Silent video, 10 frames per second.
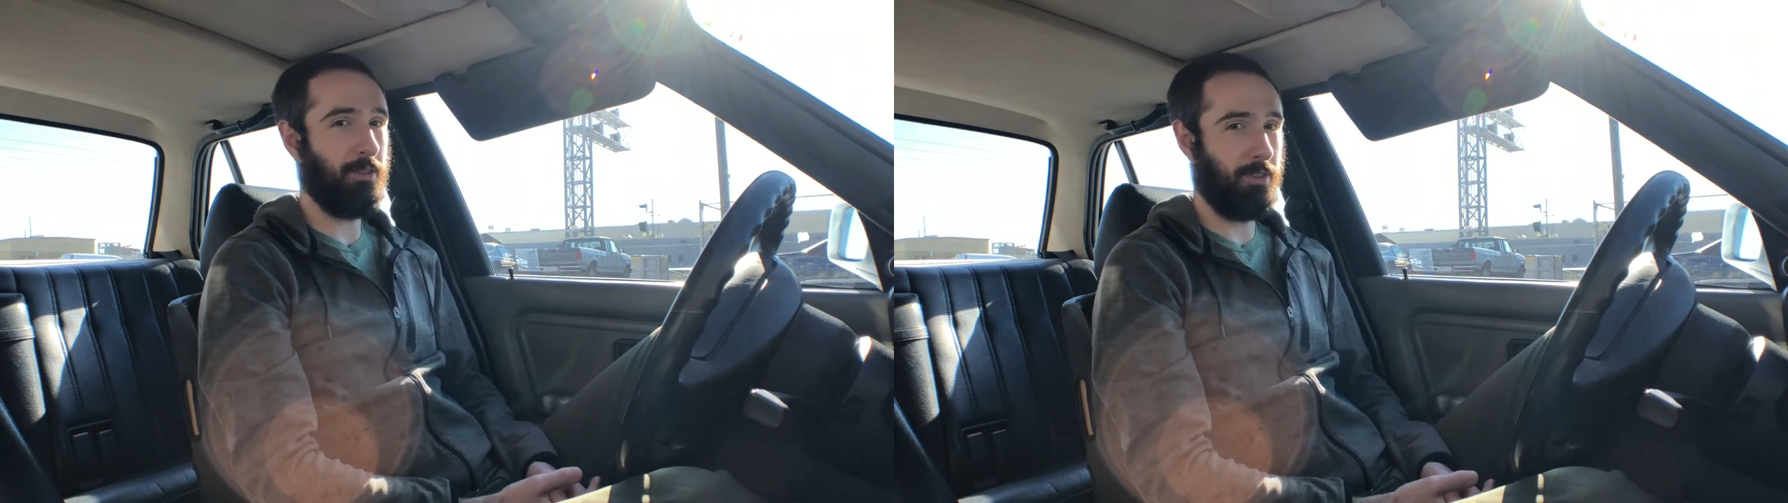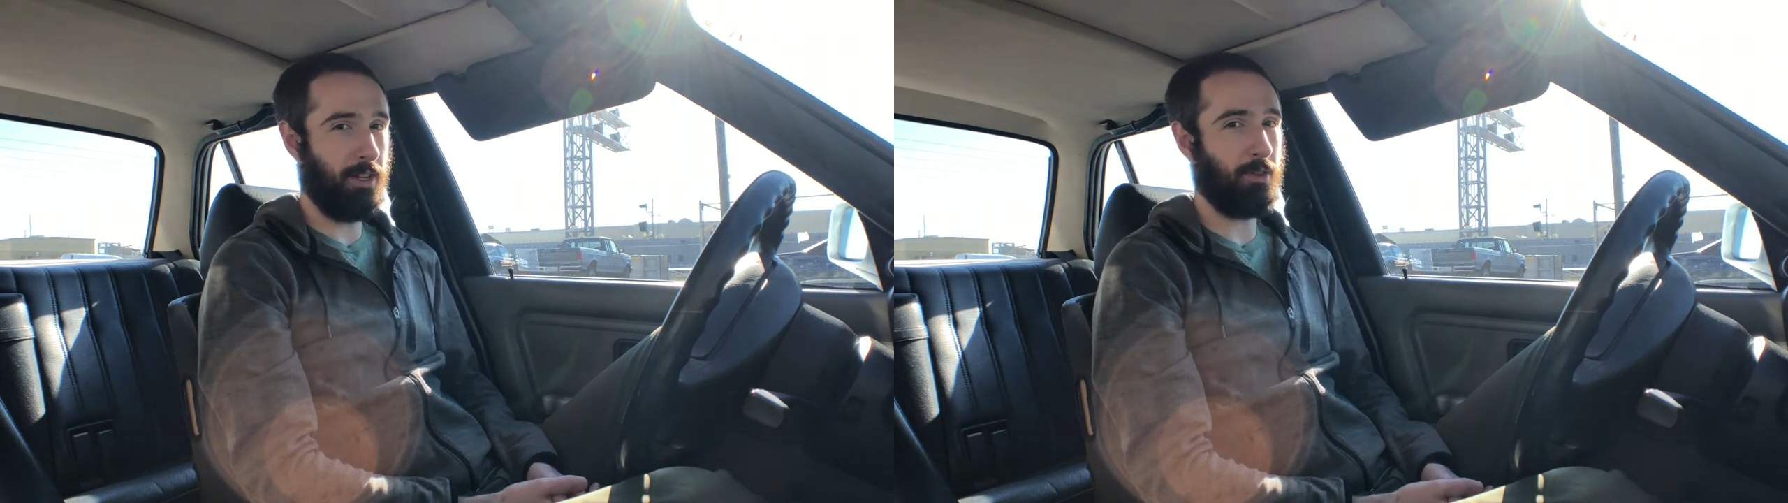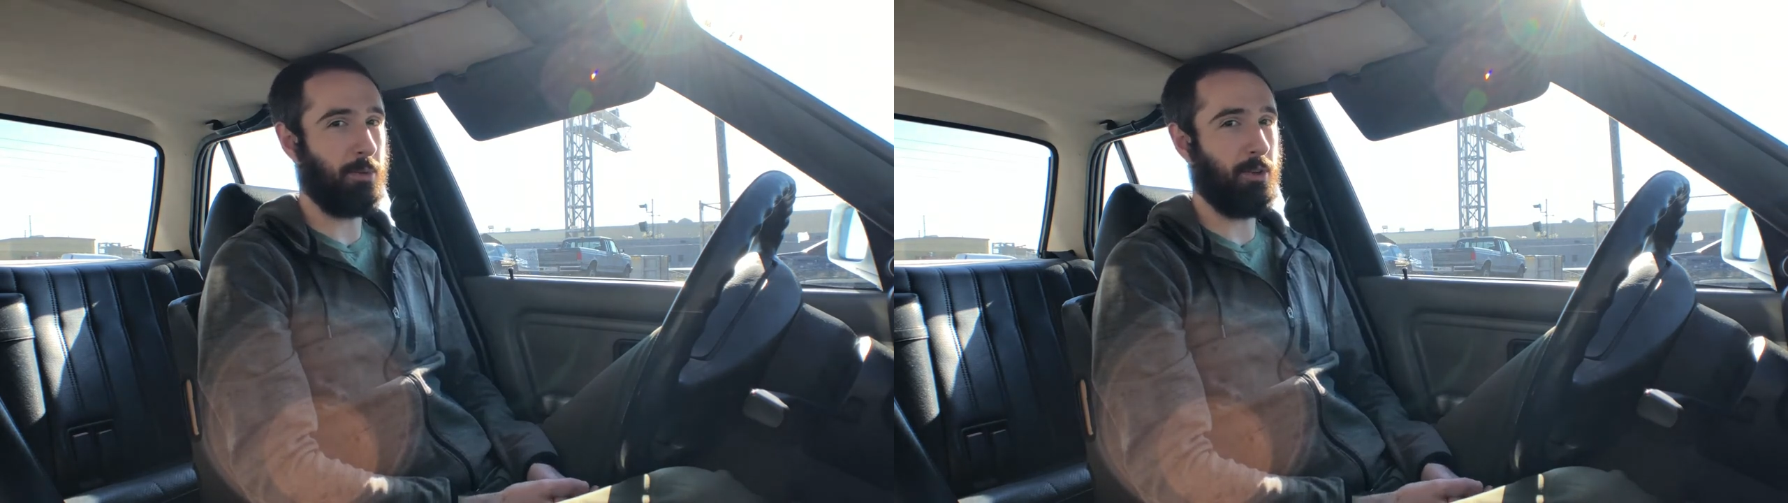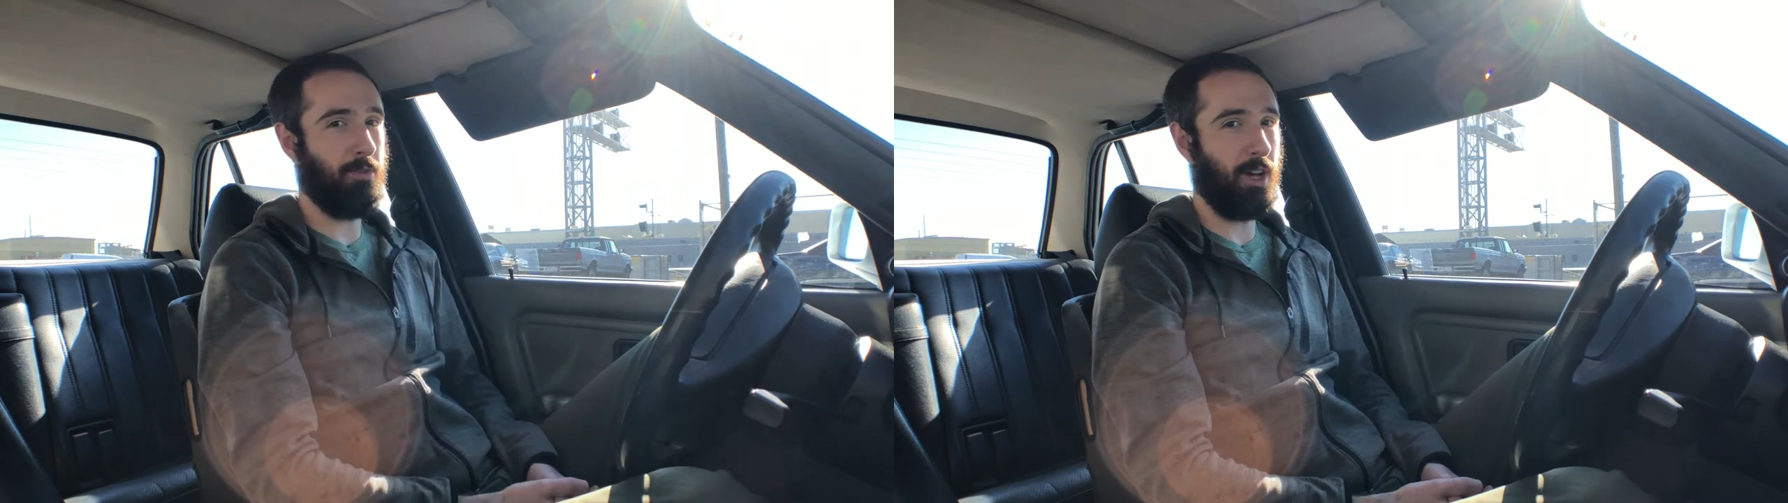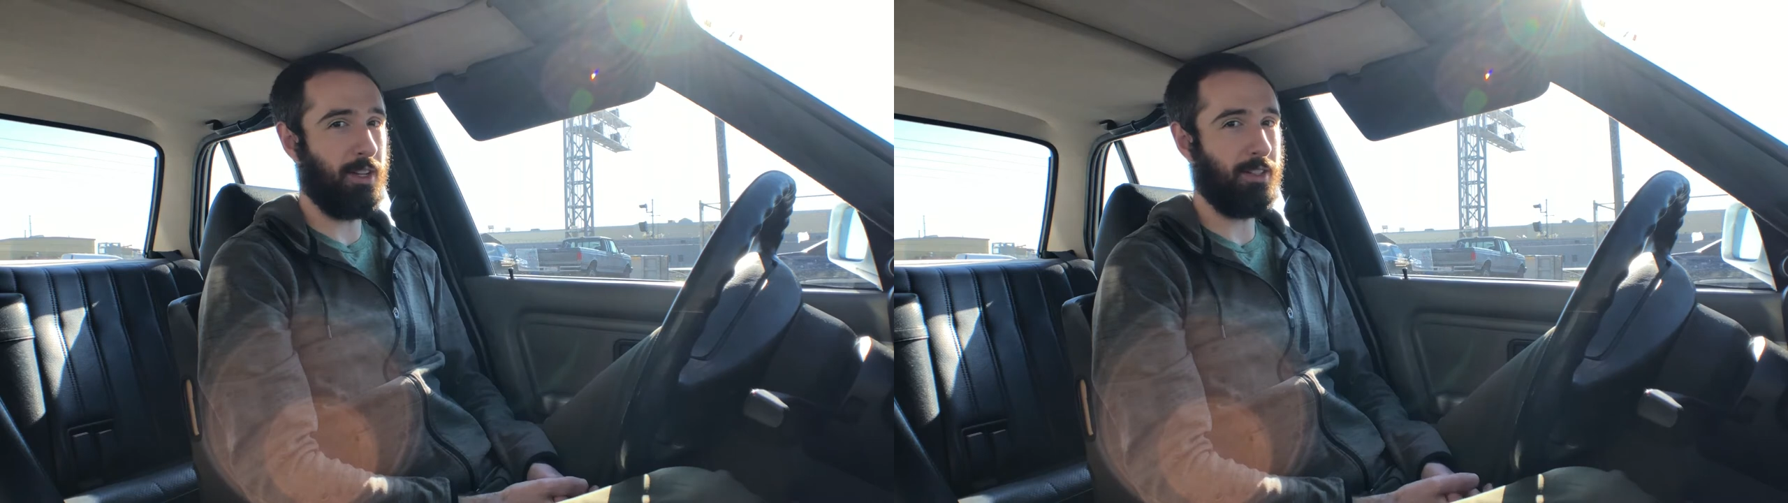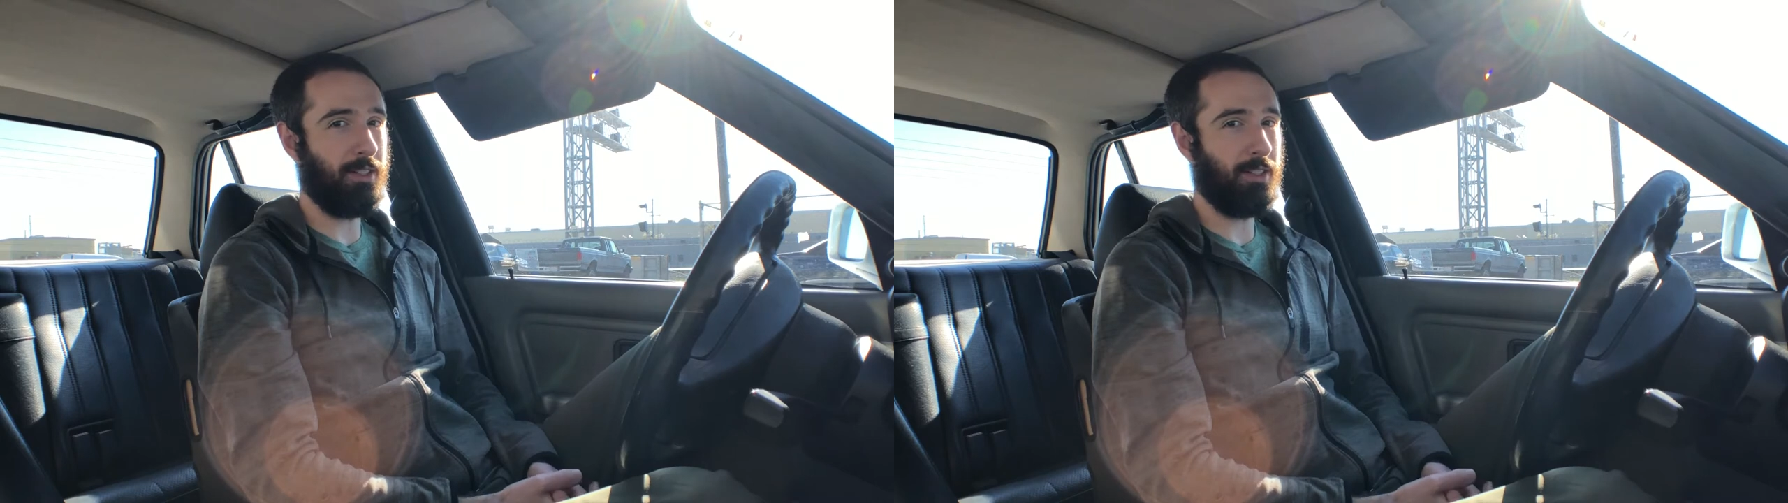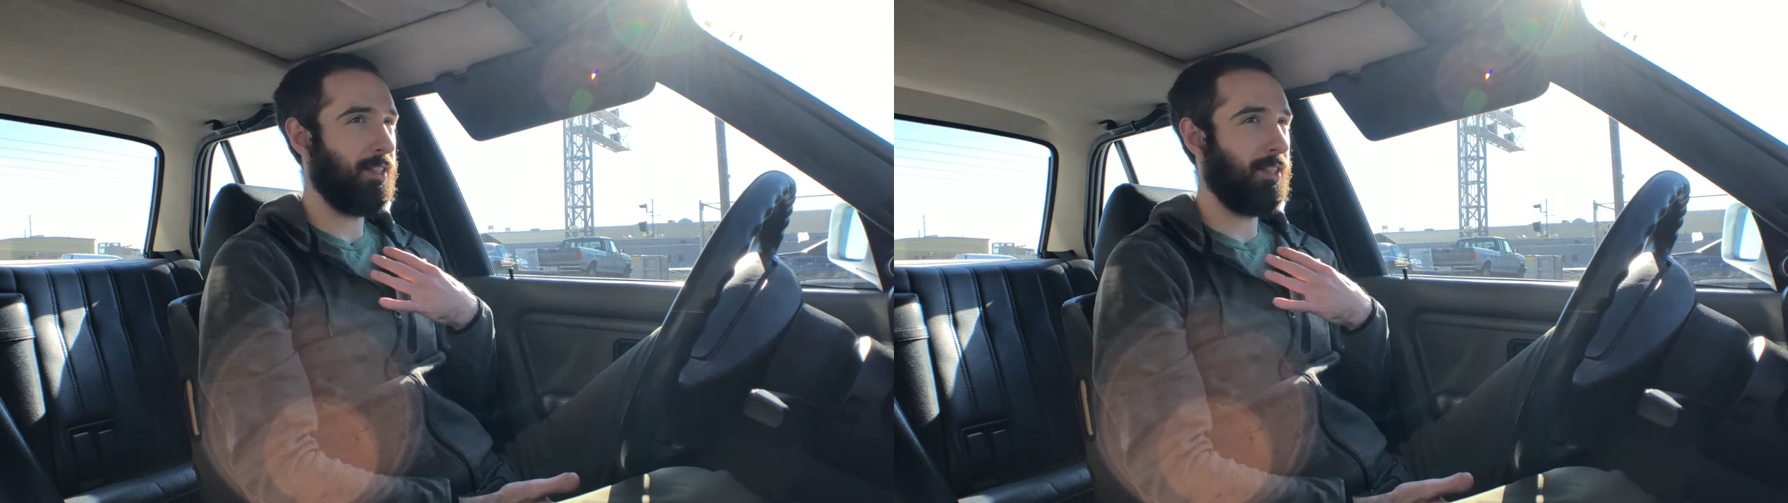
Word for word: flavor profiles.